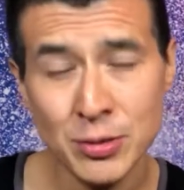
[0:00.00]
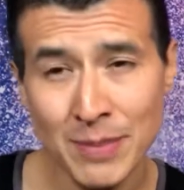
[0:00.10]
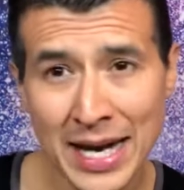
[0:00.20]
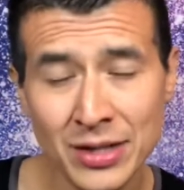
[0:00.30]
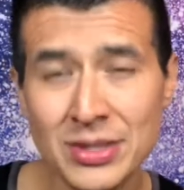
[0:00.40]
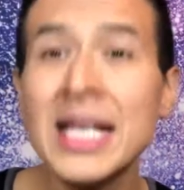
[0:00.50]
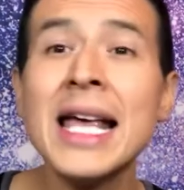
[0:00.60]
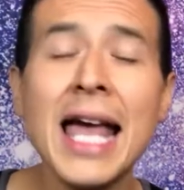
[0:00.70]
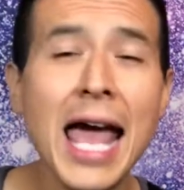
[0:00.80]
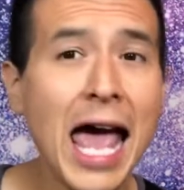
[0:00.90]
battles
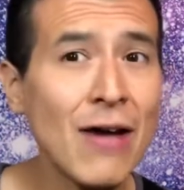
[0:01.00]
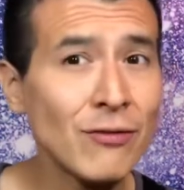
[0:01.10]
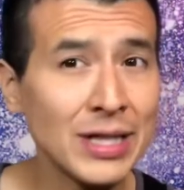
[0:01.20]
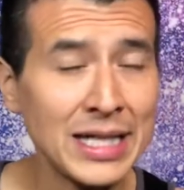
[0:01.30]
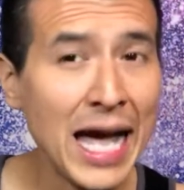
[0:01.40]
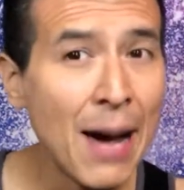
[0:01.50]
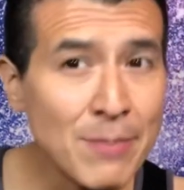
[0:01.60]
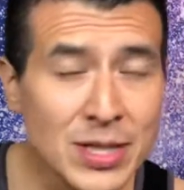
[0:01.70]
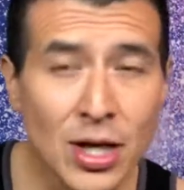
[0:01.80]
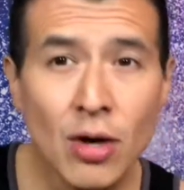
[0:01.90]
every
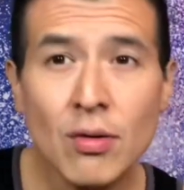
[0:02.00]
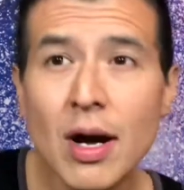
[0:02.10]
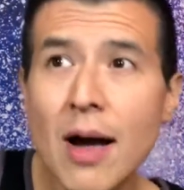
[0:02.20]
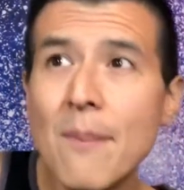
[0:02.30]
episode,